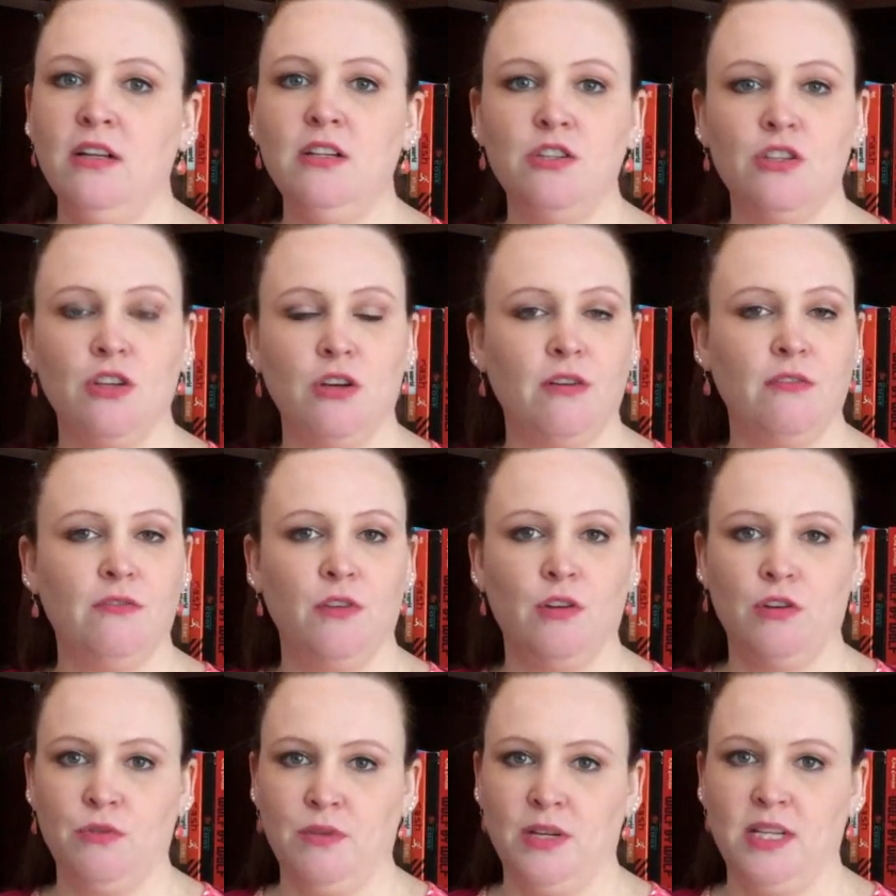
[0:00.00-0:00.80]
So if
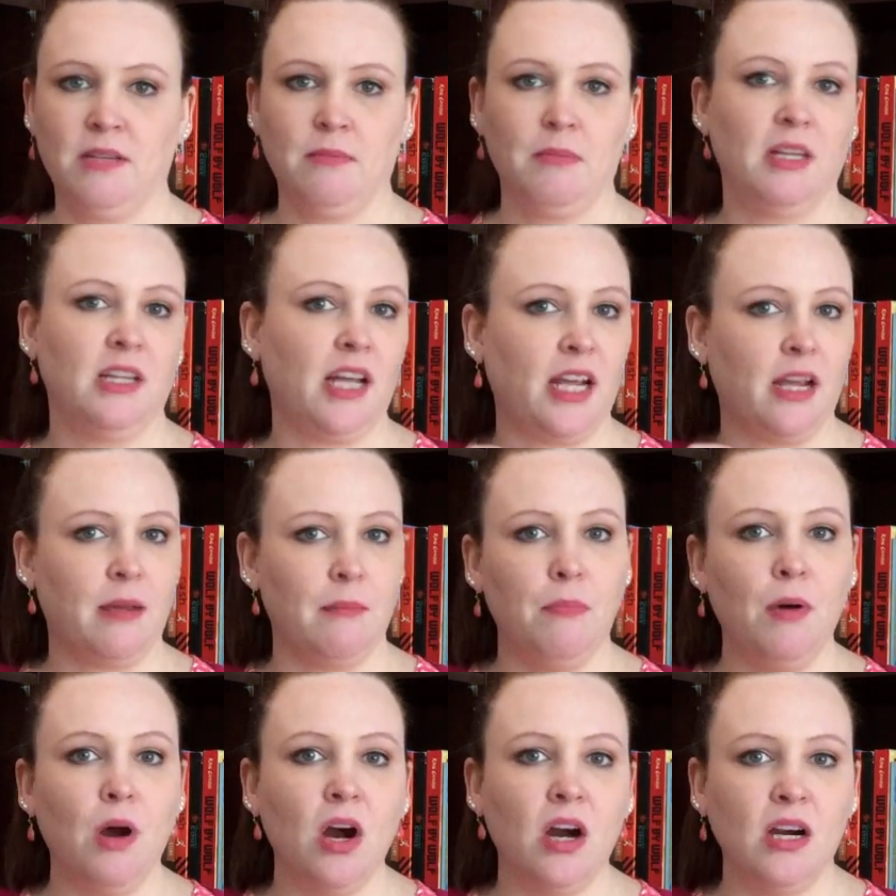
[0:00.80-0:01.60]
you're doing something like
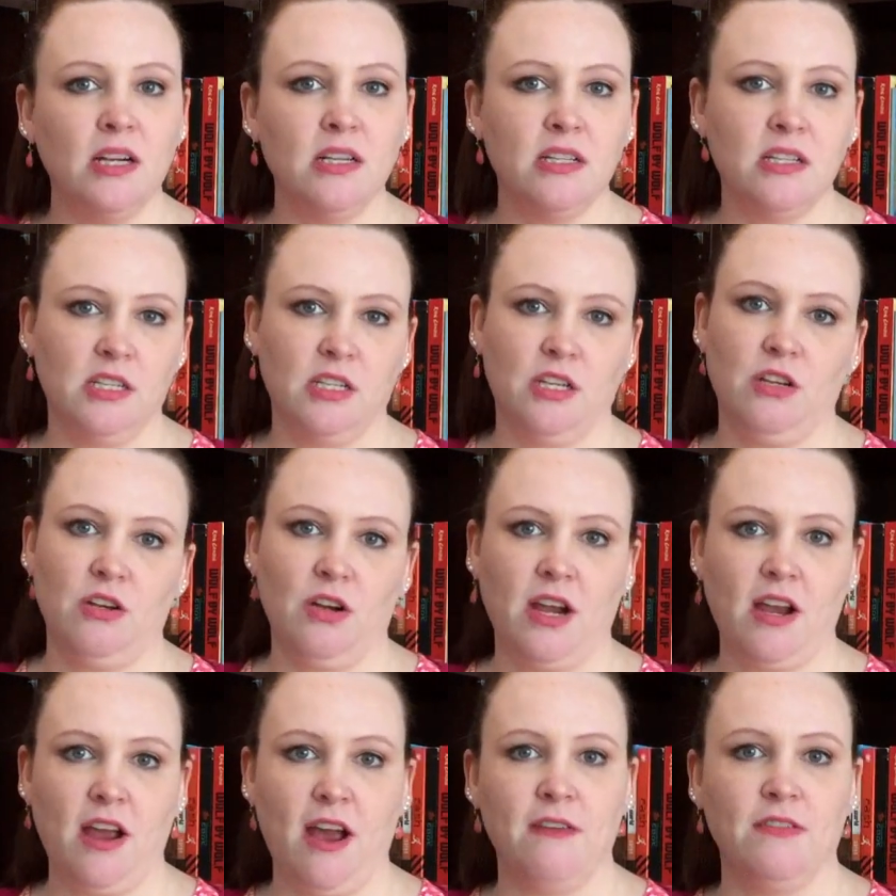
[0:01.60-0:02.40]
in parts, you
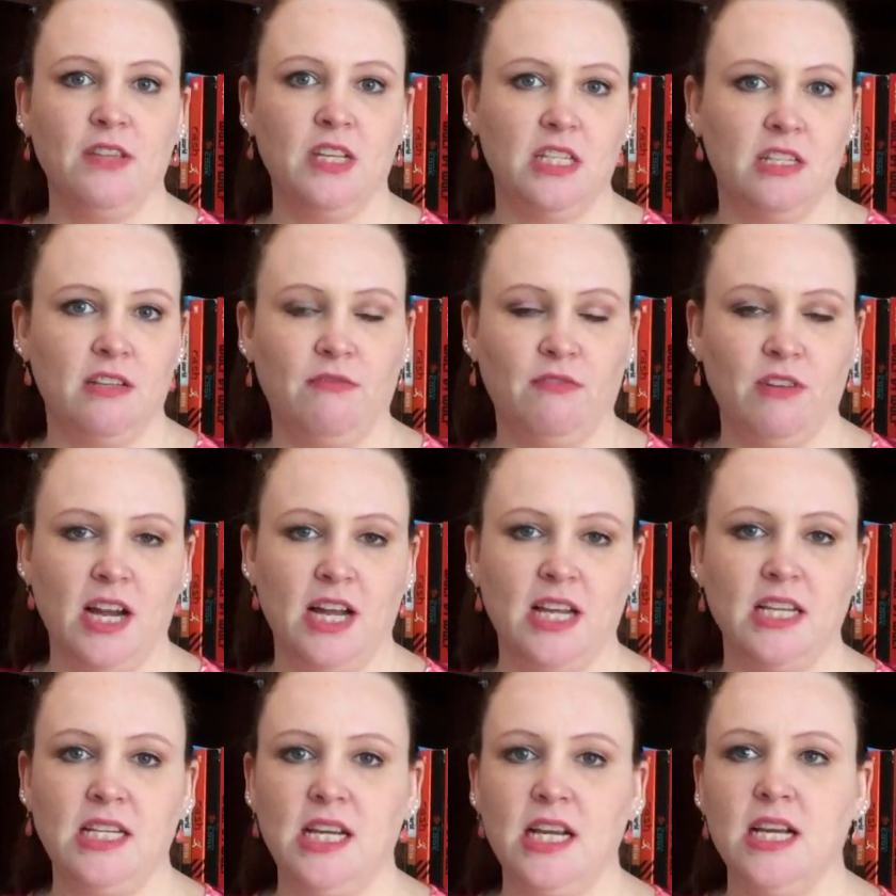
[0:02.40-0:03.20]
have these different
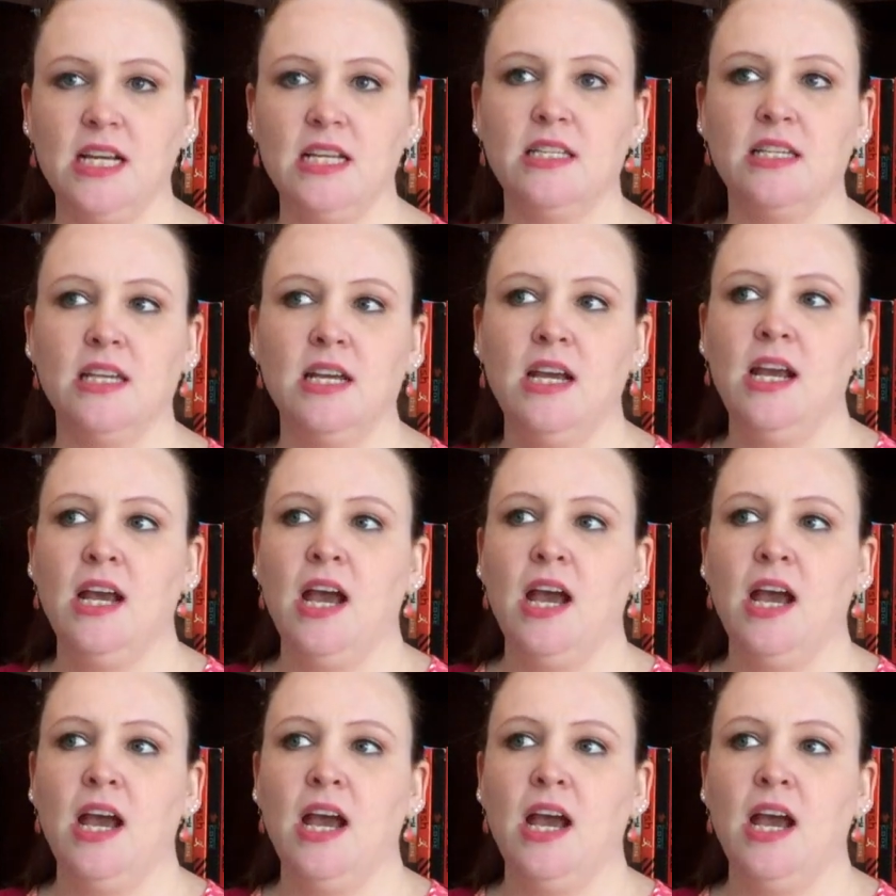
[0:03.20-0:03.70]
ideas.